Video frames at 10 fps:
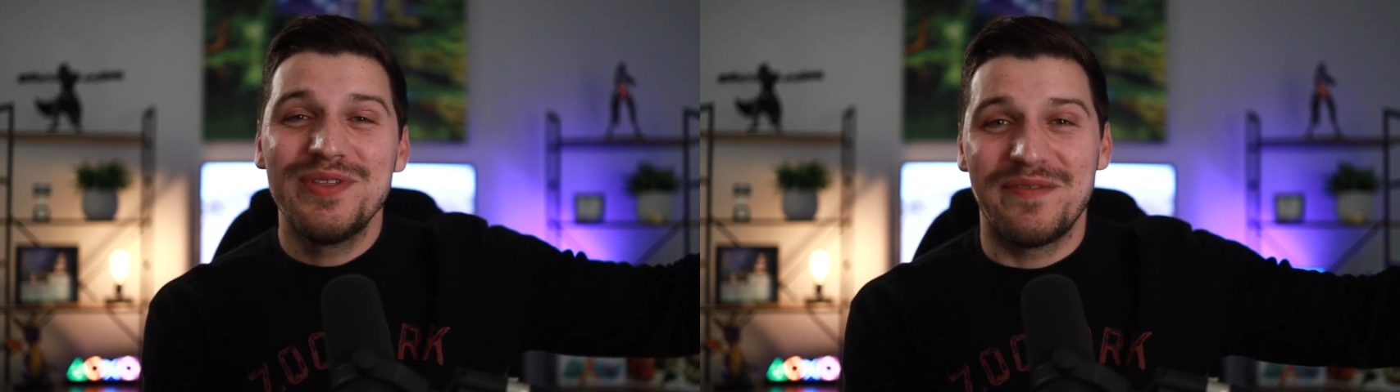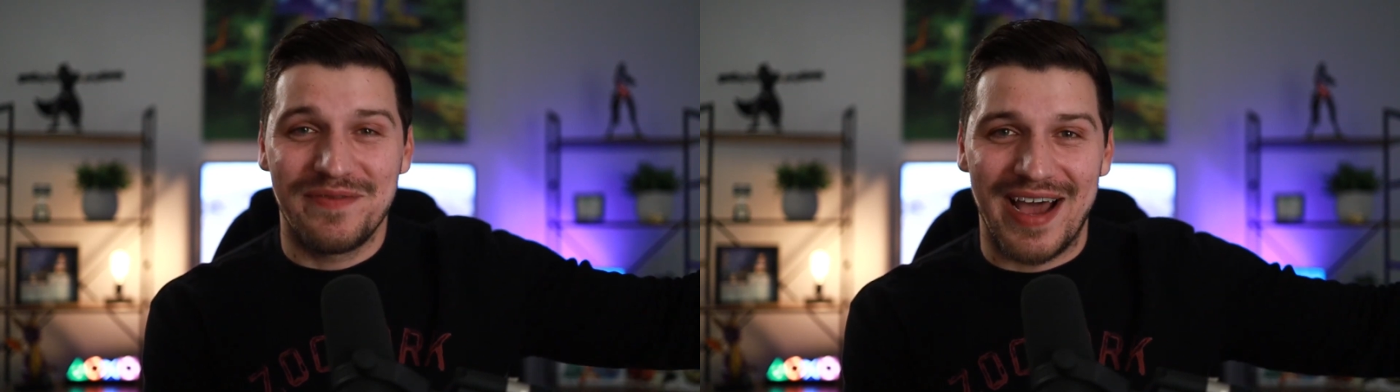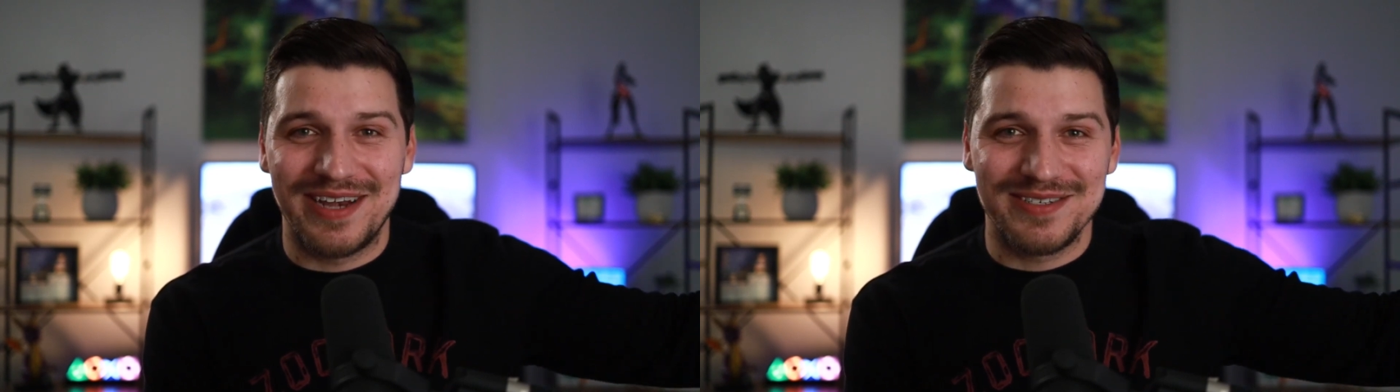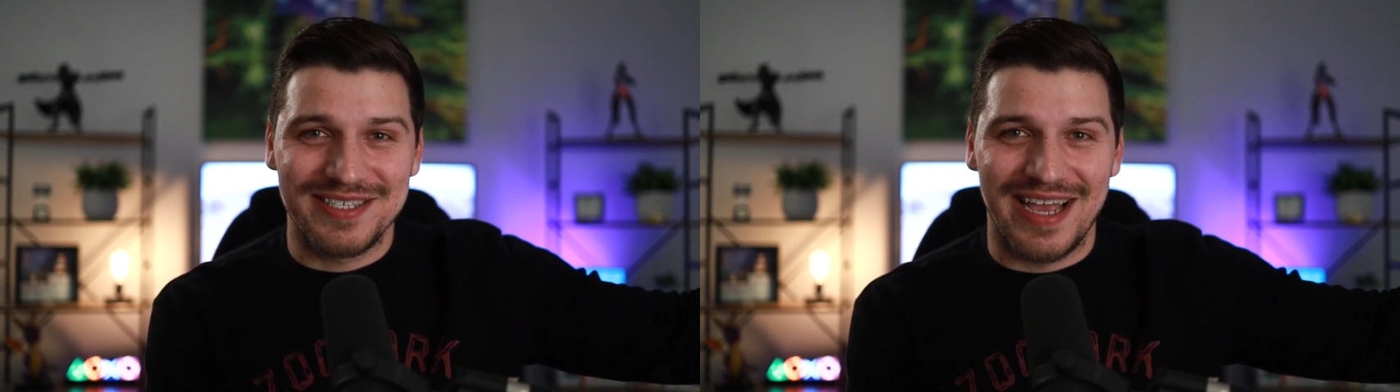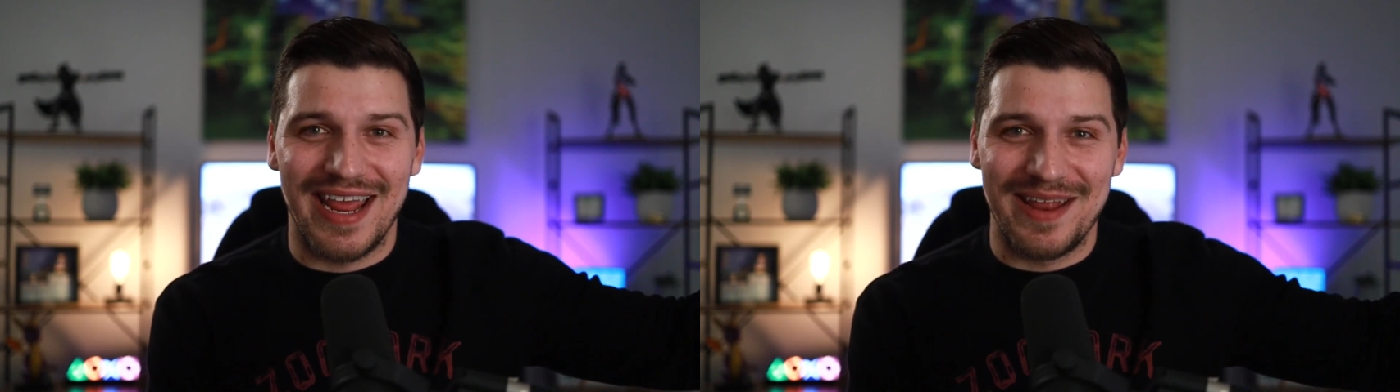the finals
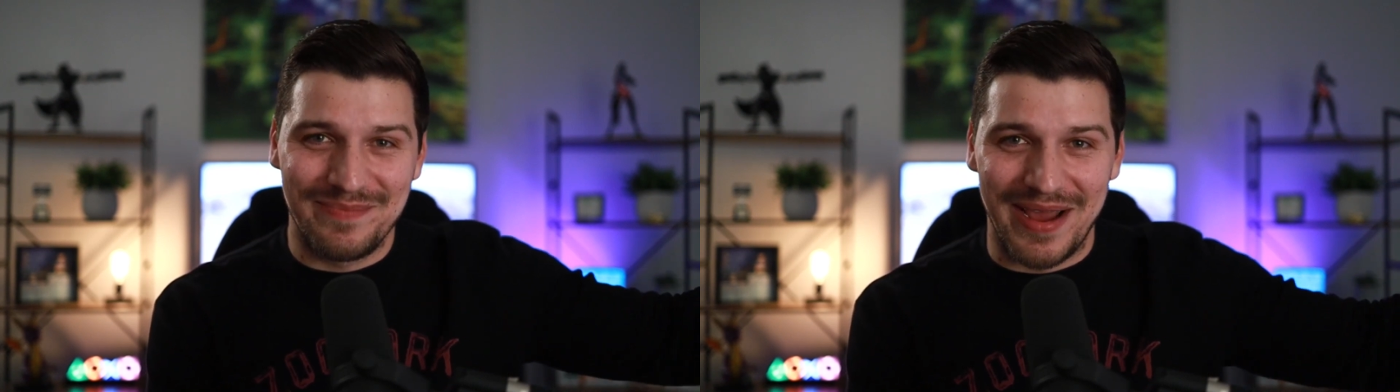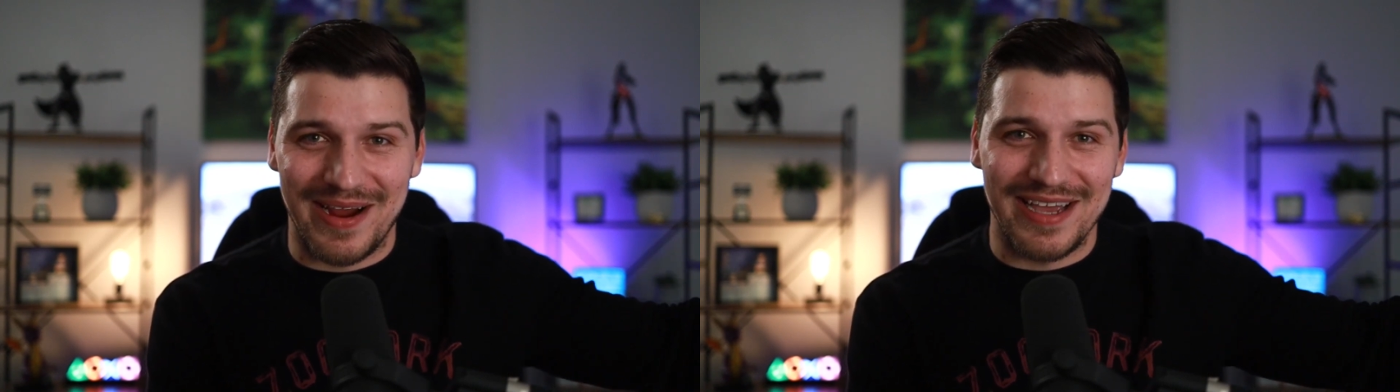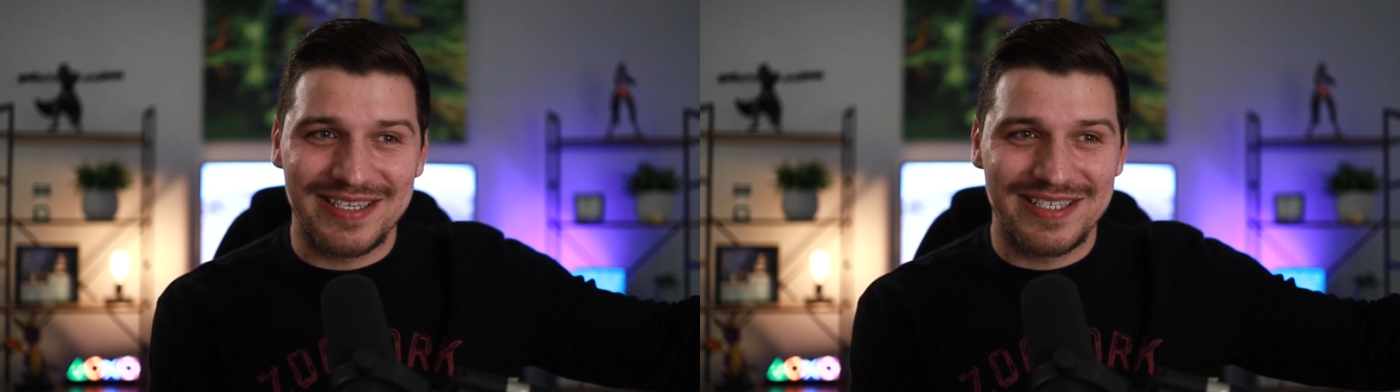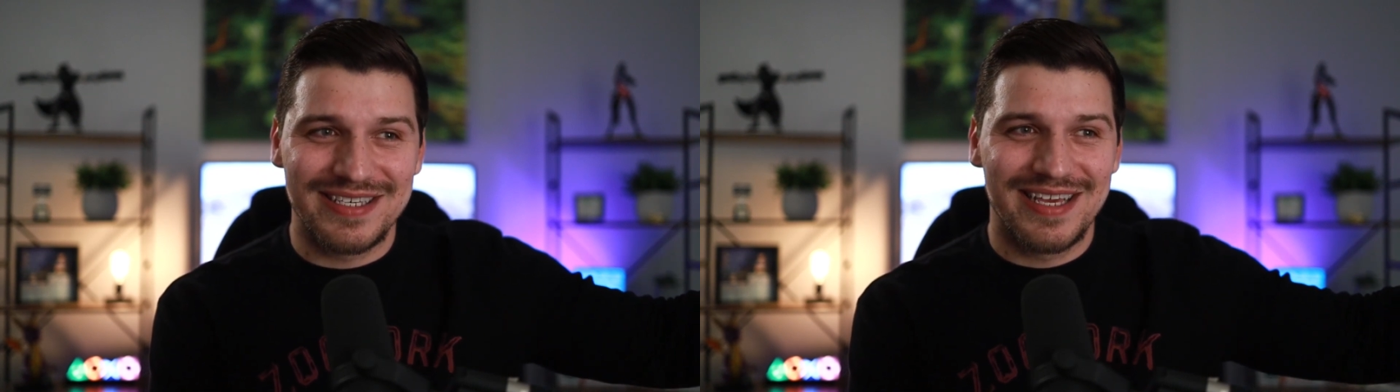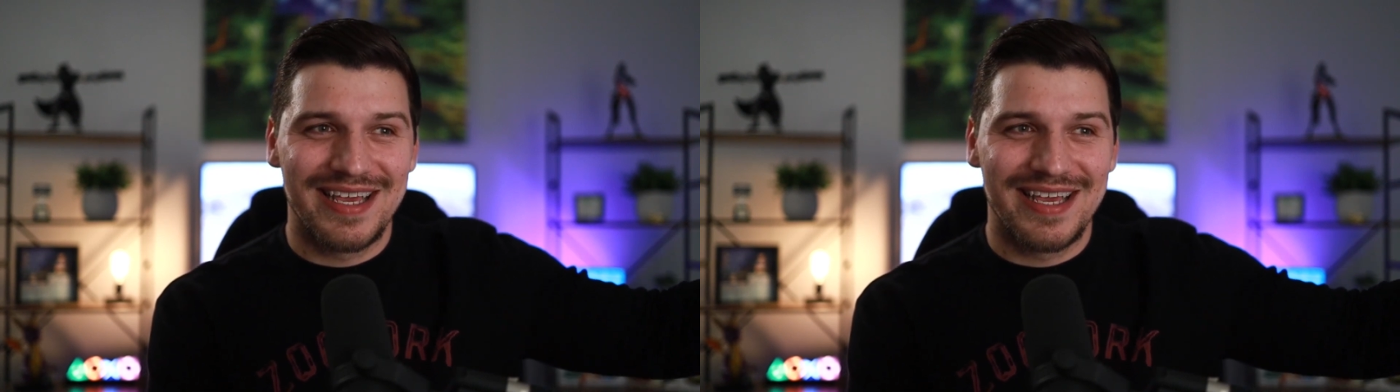night at Barracks.